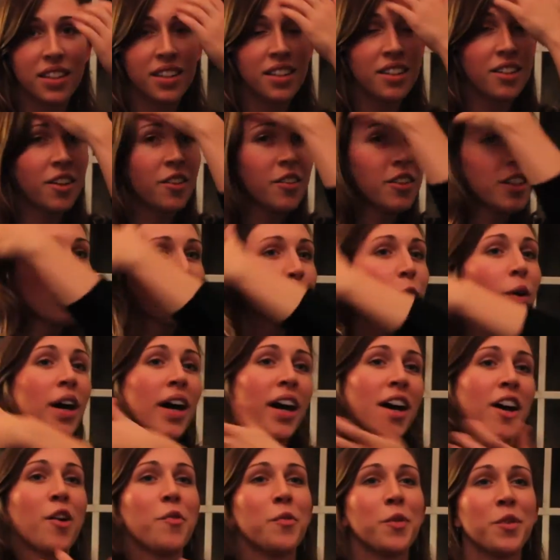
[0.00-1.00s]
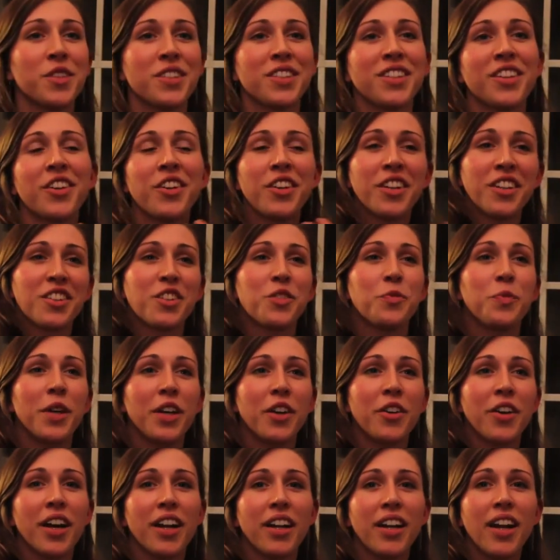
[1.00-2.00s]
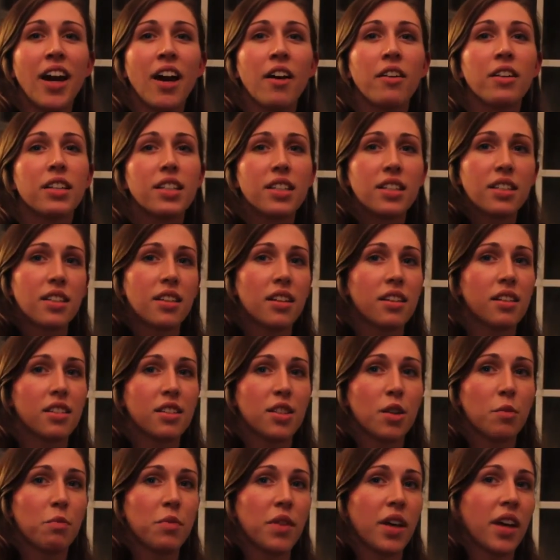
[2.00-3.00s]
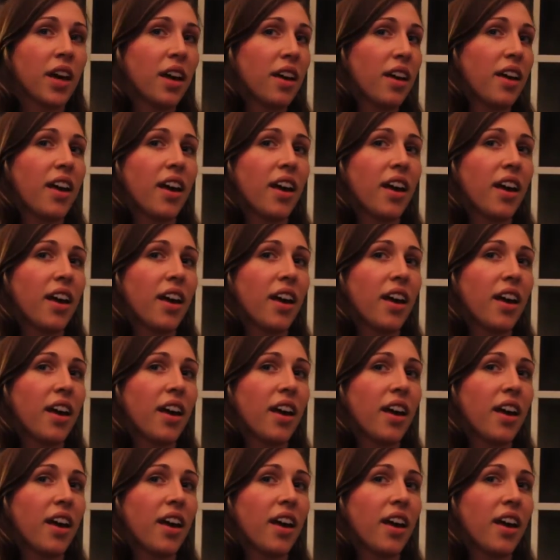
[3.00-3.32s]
you know, that's why I almost couldn't speak right now. It's still something I